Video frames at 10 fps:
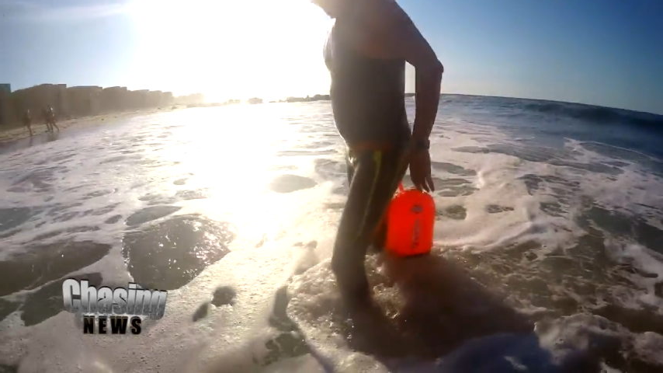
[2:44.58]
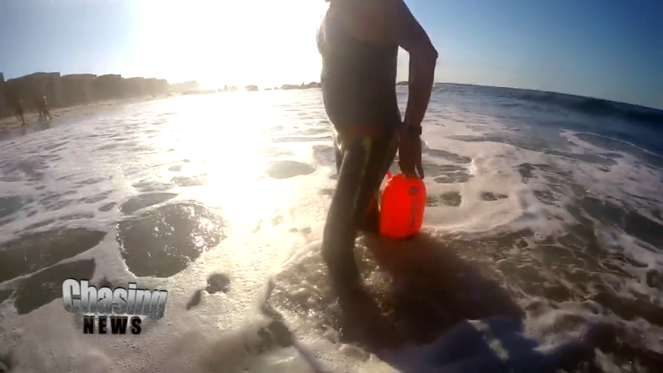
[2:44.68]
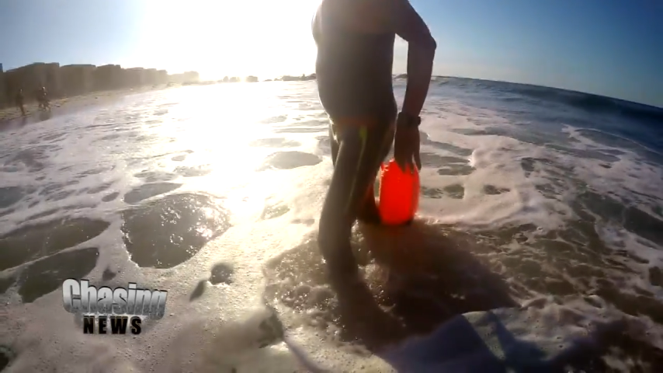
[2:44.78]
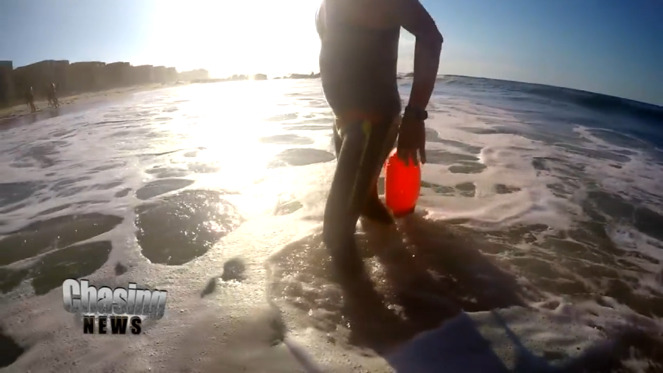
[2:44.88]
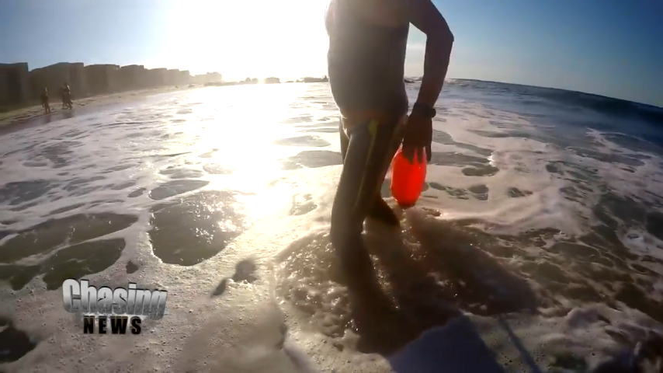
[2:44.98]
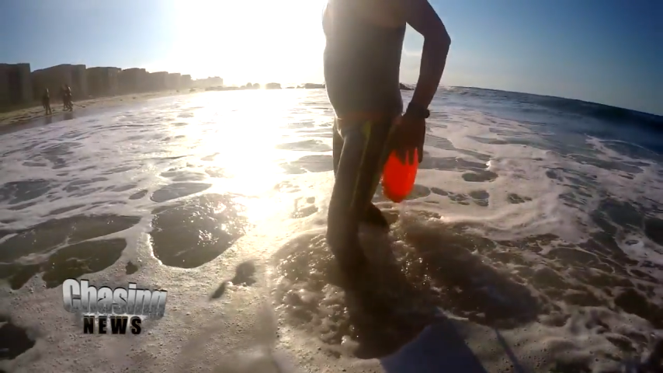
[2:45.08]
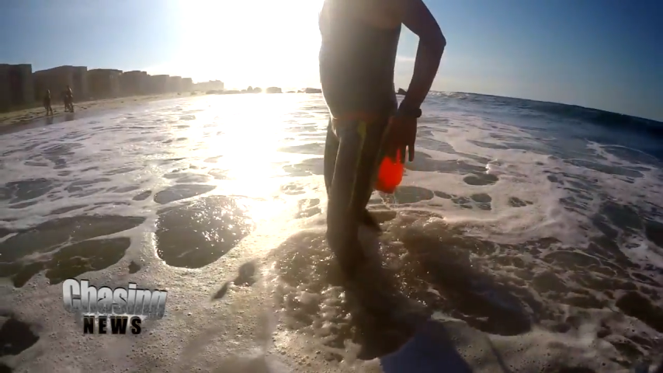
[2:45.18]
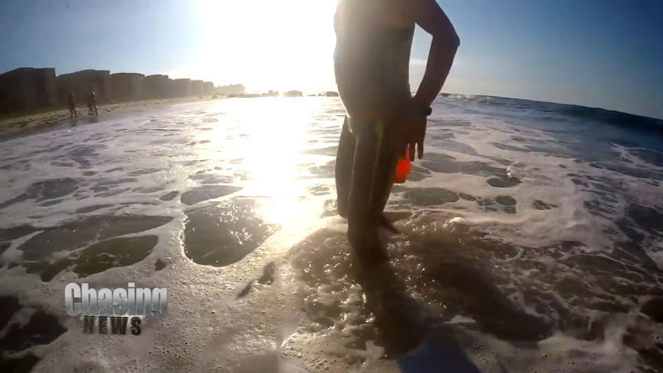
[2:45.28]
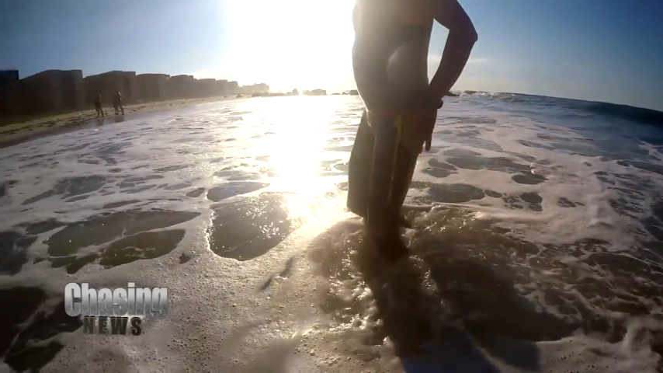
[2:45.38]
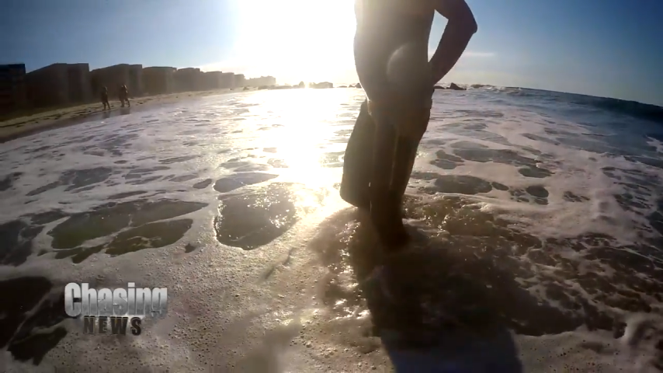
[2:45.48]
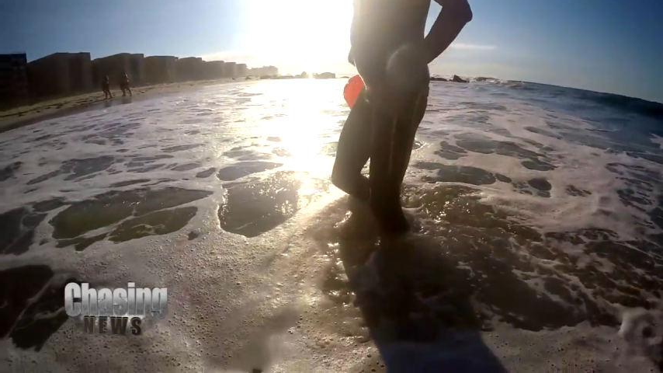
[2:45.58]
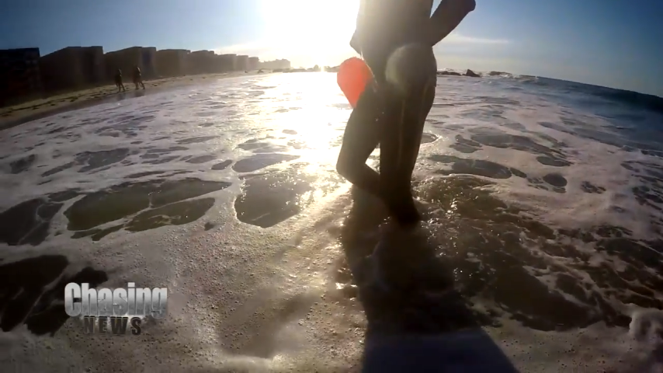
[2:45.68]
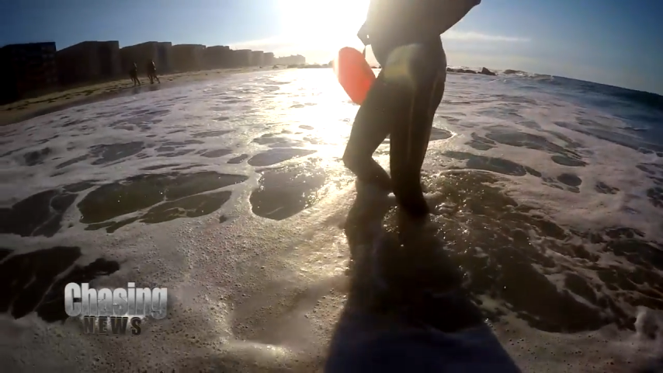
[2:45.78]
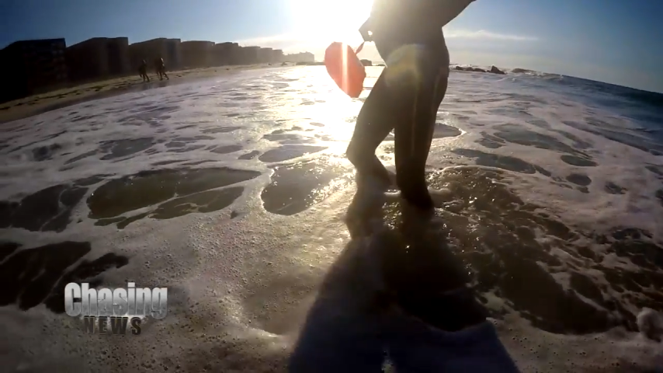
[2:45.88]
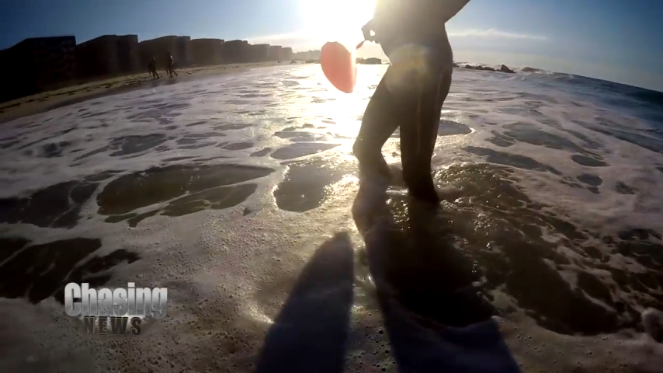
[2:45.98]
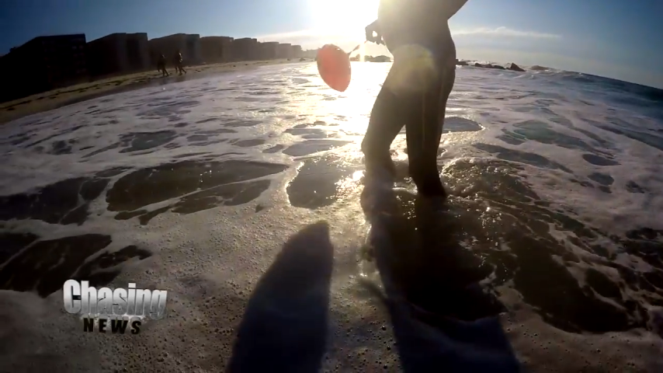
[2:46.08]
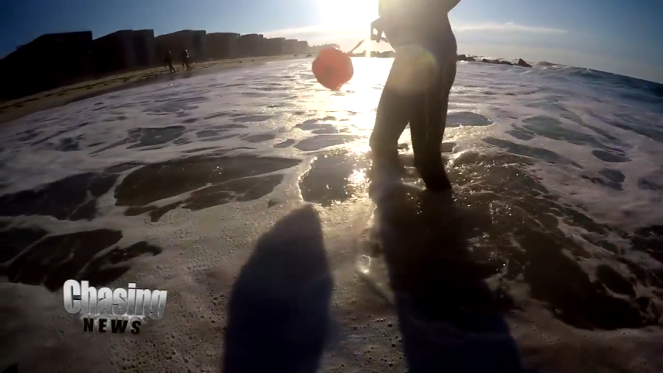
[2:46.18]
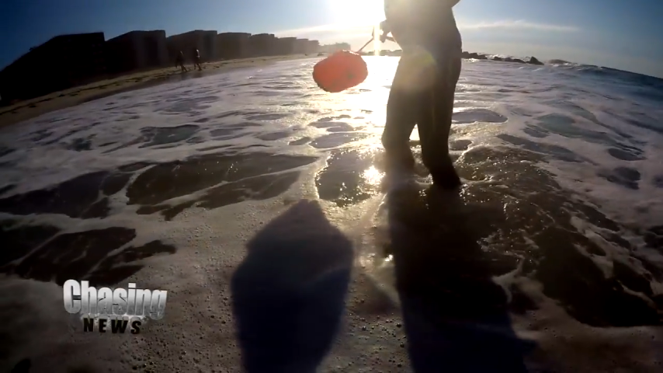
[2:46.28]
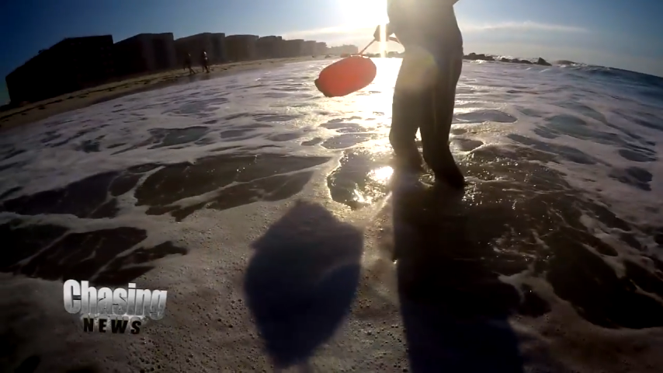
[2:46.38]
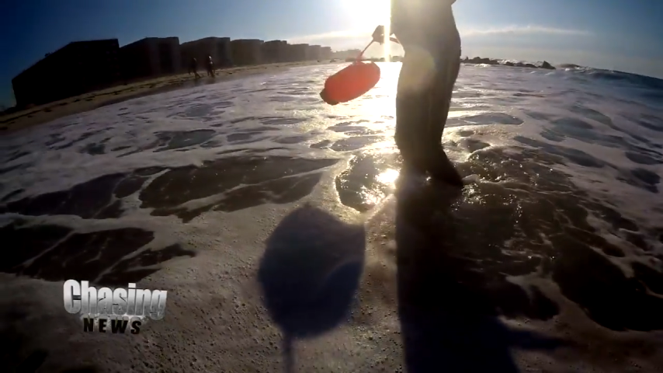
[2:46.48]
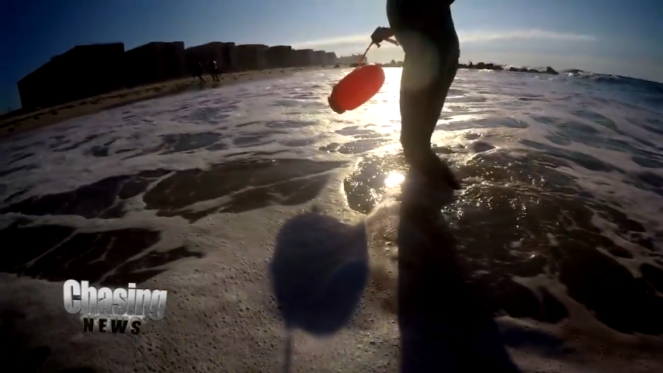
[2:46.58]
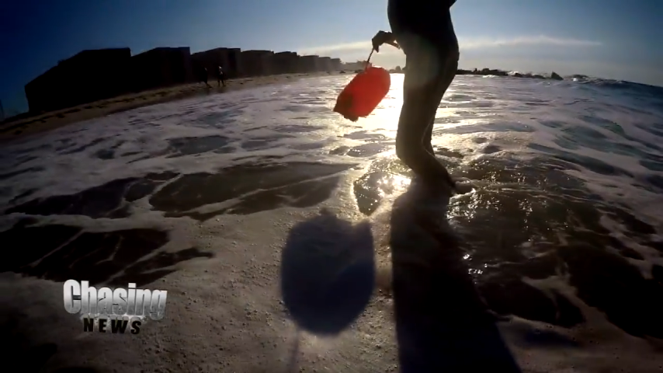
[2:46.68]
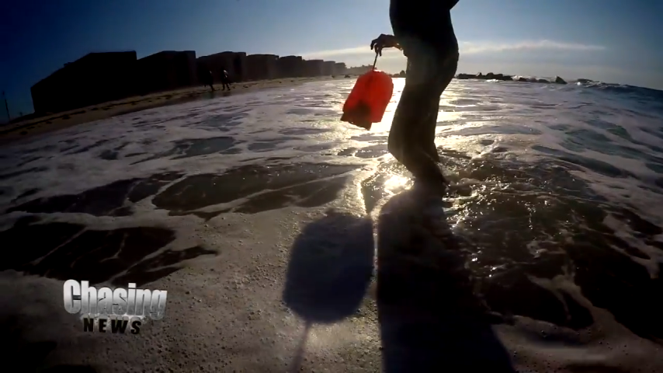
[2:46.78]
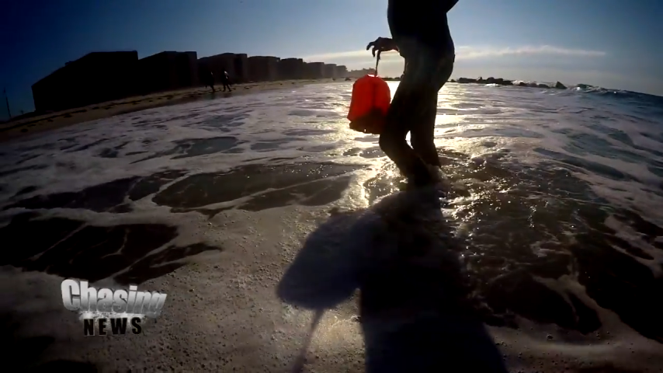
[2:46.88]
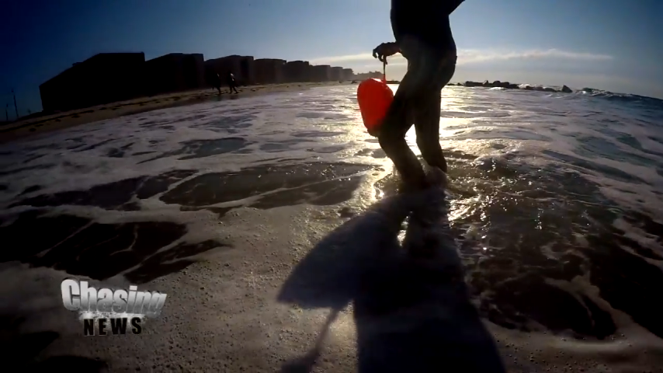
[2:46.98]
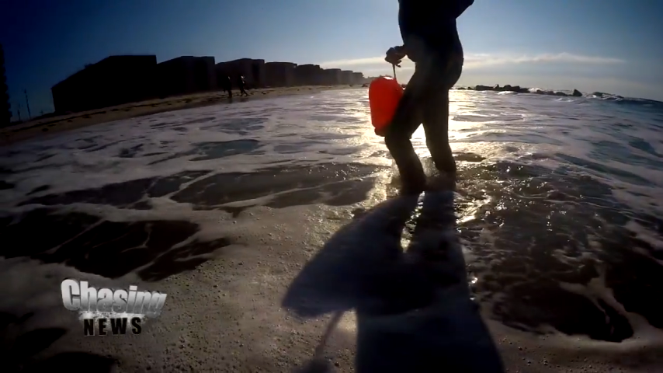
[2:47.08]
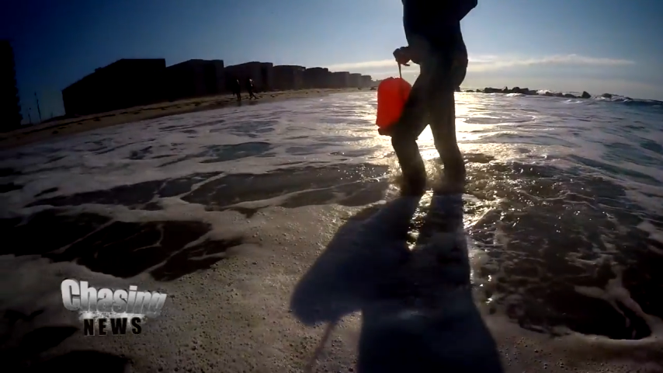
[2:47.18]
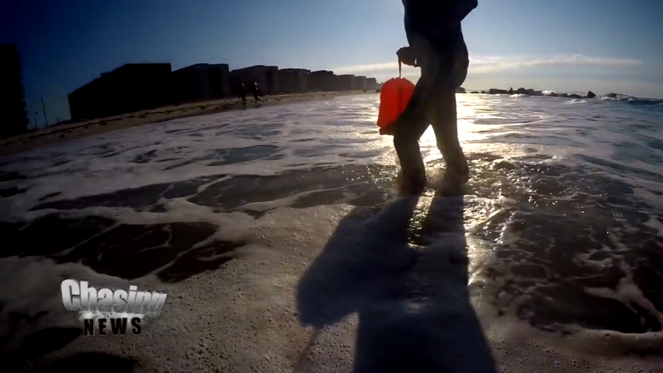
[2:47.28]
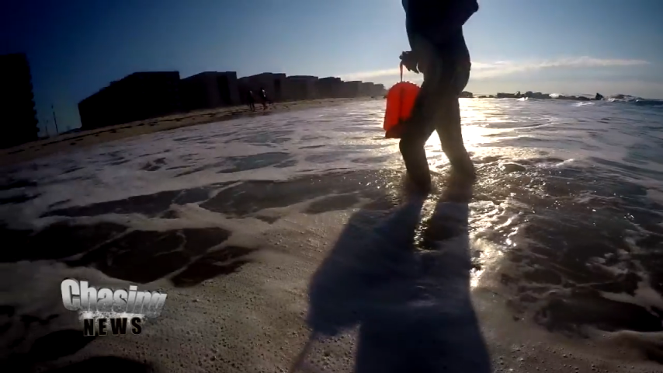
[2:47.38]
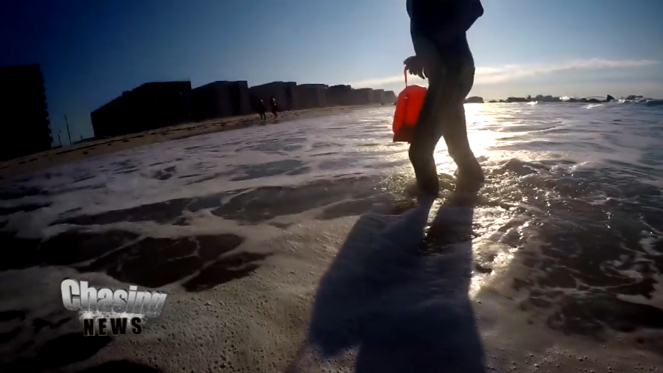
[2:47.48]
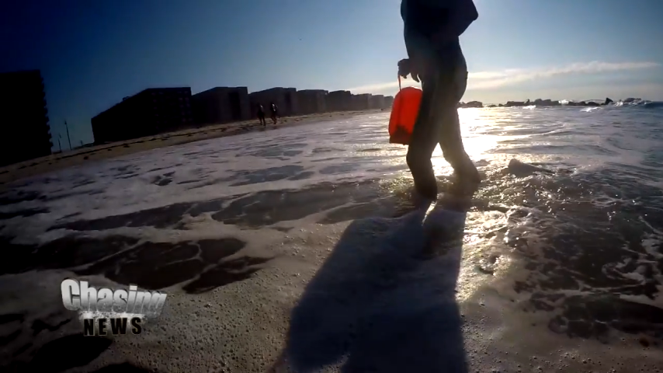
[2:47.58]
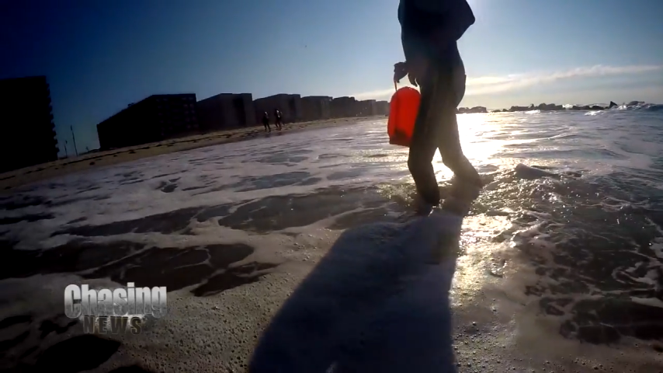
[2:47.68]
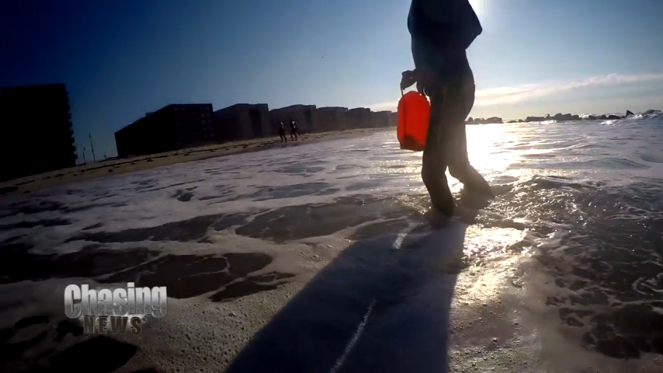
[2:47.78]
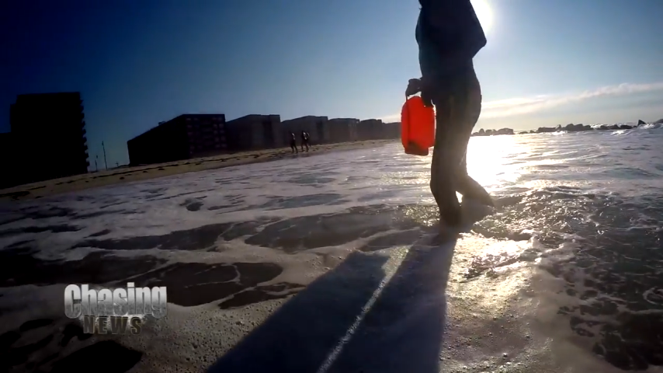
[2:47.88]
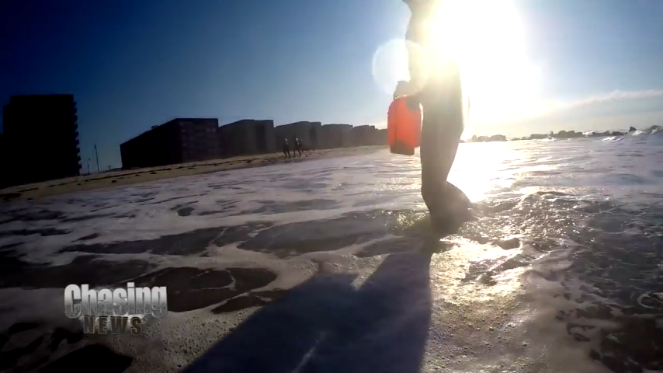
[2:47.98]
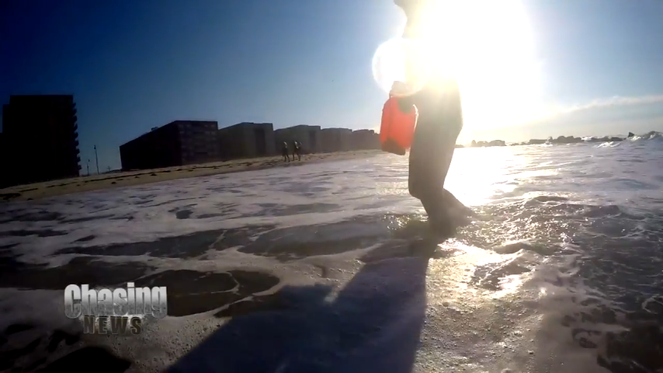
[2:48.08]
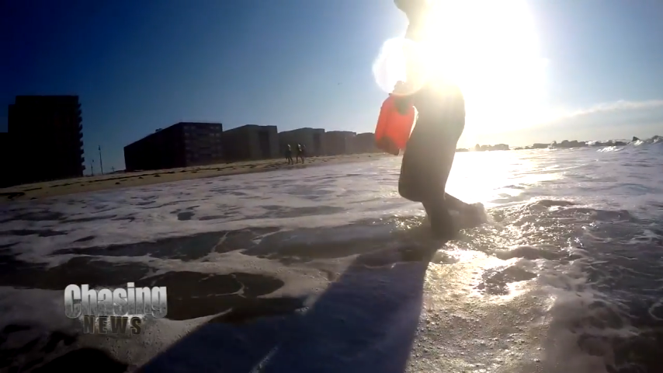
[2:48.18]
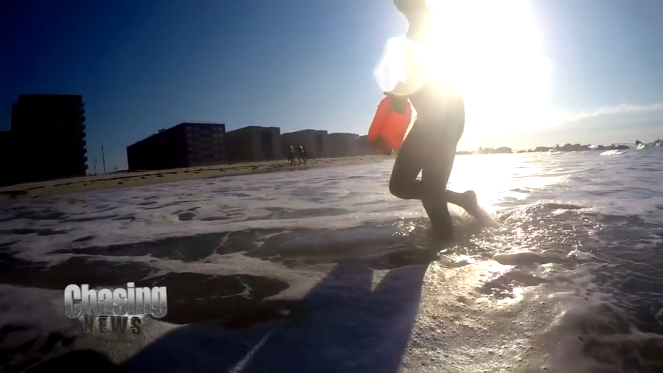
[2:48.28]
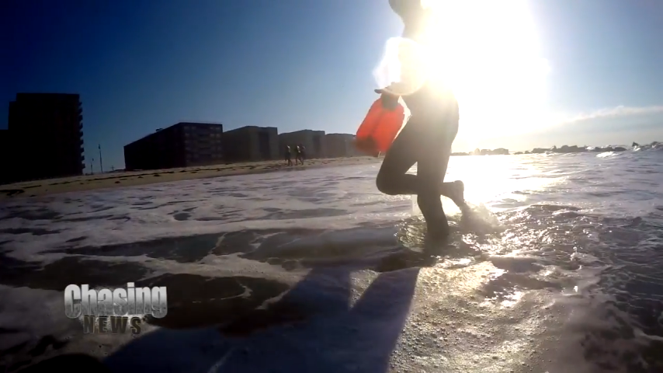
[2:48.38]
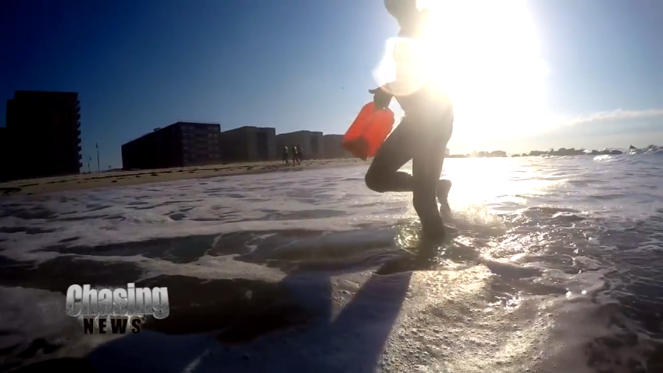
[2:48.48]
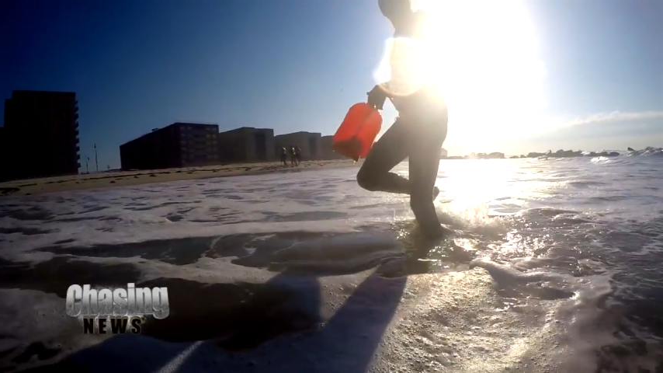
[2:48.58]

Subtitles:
No face is visible, so there are no lips to read.